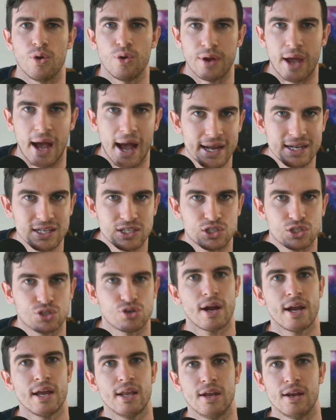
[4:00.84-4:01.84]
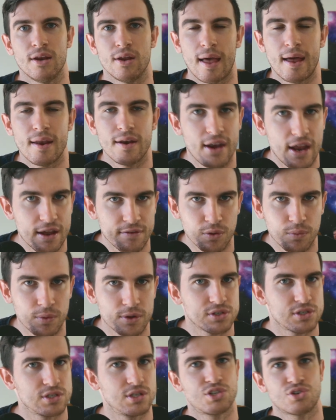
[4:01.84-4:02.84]
hates training, that never
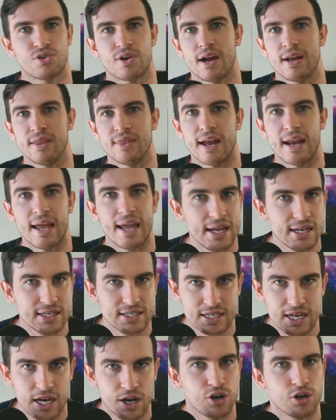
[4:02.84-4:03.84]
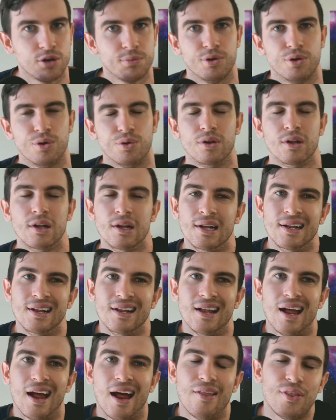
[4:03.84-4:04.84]
wants to train, that eats terrible,
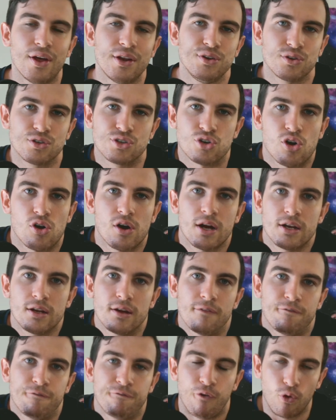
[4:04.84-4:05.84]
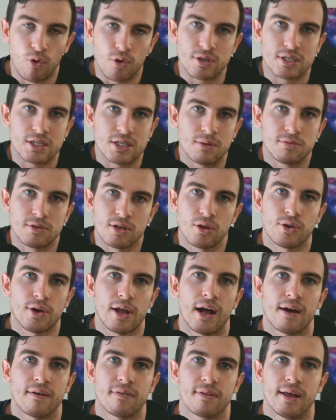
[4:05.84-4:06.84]
and then you're trying to force them to look
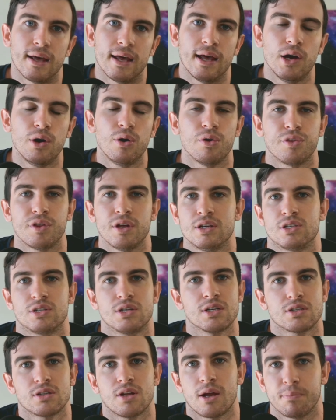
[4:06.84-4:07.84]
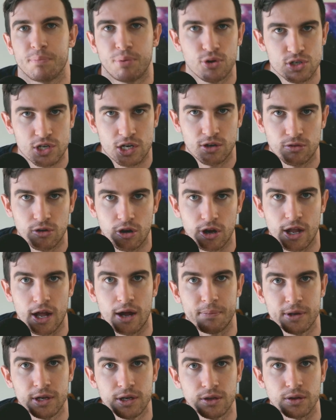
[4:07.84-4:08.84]
after their health, it's just like pushing a rock
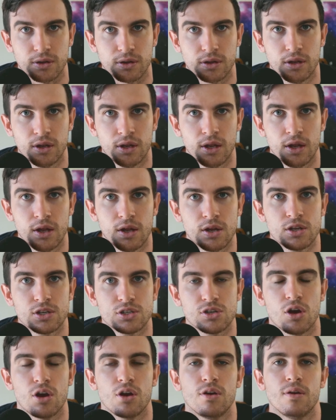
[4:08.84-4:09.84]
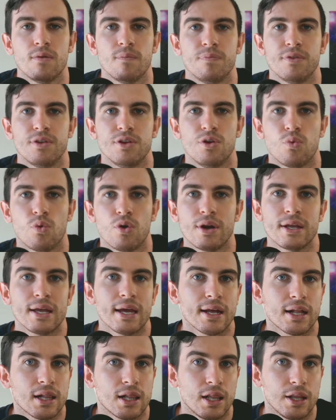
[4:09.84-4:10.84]
uphill. So you want to get
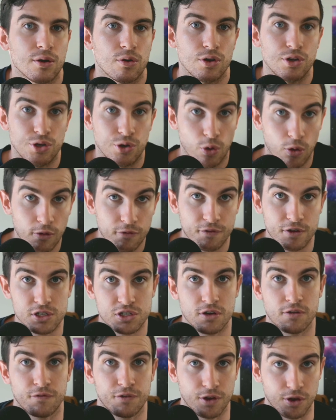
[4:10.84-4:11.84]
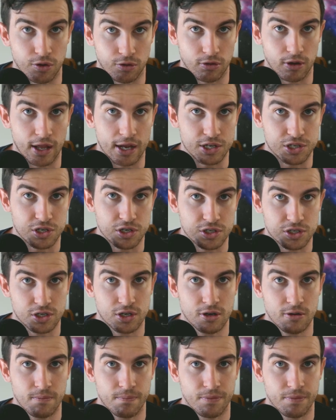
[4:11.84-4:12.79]
clear on your vision for your relationship.